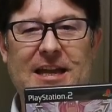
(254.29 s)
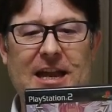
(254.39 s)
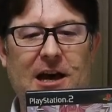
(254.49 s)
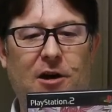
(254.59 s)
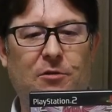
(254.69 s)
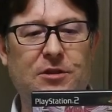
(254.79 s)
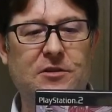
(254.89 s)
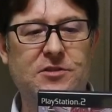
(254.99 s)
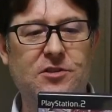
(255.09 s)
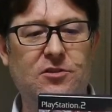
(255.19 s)
Now,
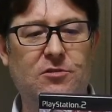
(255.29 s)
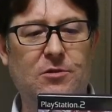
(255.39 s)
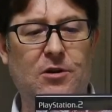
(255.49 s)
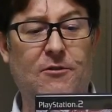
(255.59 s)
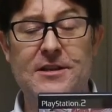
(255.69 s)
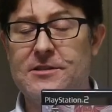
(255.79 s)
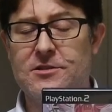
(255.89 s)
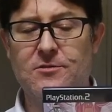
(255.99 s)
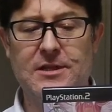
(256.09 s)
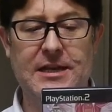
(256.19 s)
those of you who are
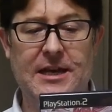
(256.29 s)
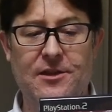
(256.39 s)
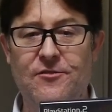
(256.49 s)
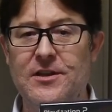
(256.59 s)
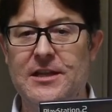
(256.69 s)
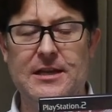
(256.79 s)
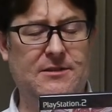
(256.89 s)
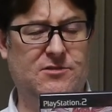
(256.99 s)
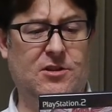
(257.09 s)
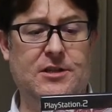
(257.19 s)
into the
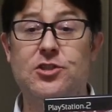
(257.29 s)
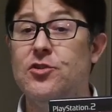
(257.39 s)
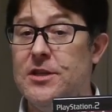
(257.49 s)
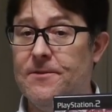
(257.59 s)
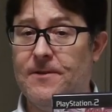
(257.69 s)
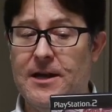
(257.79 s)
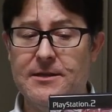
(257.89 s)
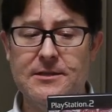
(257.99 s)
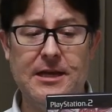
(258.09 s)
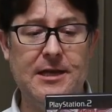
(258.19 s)
2D
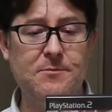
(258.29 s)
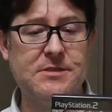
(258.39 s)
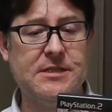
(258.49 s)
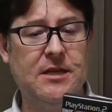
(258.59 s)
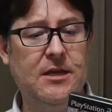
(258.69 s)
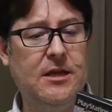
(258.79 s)
fighting games,